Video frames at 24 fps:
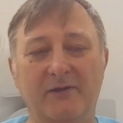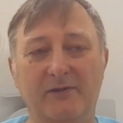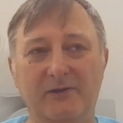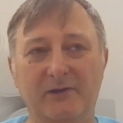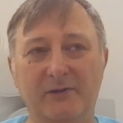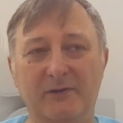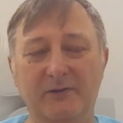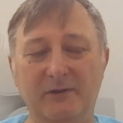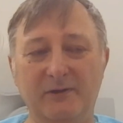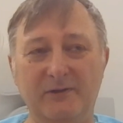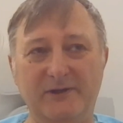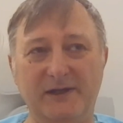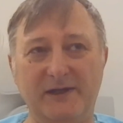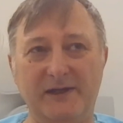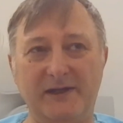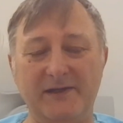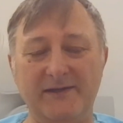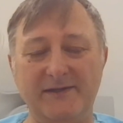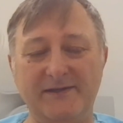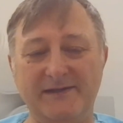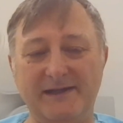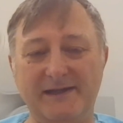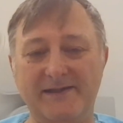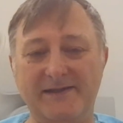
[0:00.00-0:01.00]
you use it
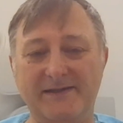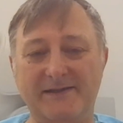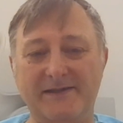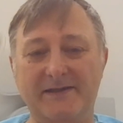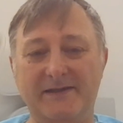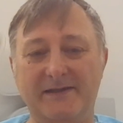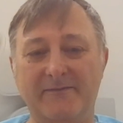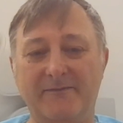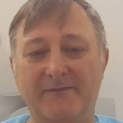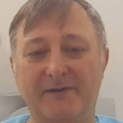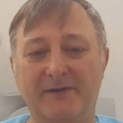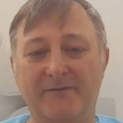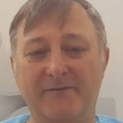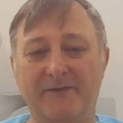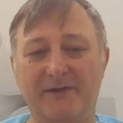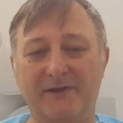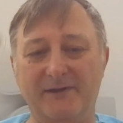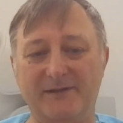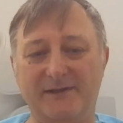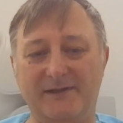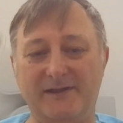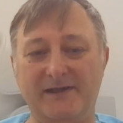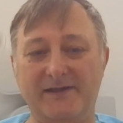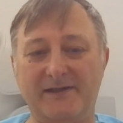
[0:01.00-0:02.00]
consistently for the
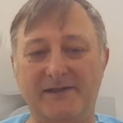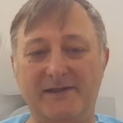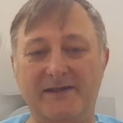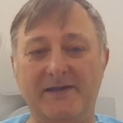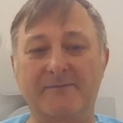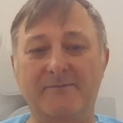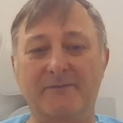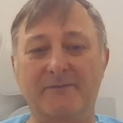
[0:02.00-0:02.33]
first 16